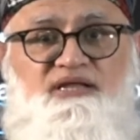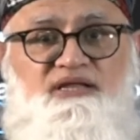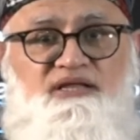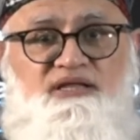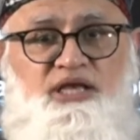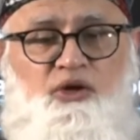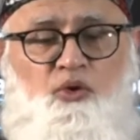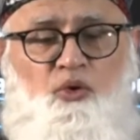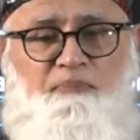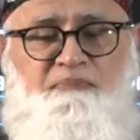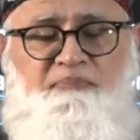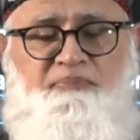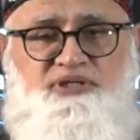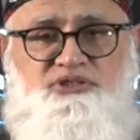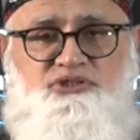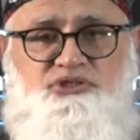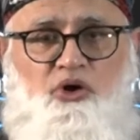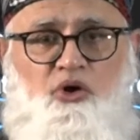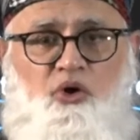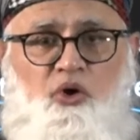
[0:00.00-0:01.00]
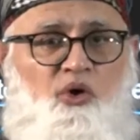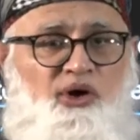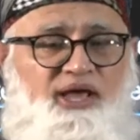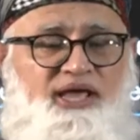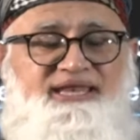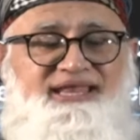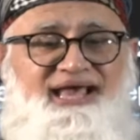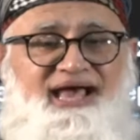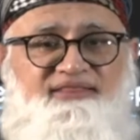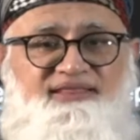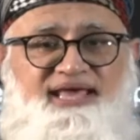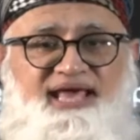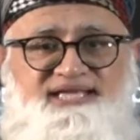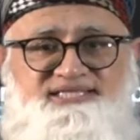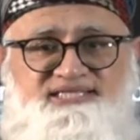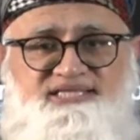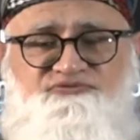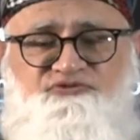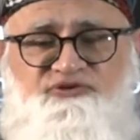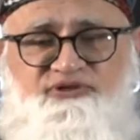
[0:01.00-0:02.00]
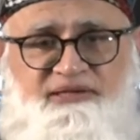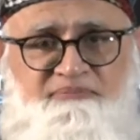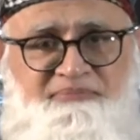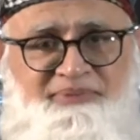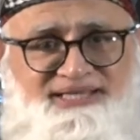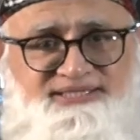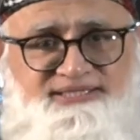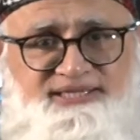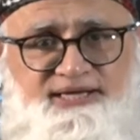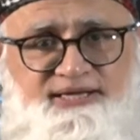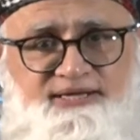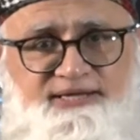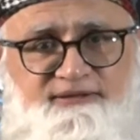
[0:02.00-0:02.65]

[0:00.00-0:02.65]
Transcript: equipment or any other asset for that matter.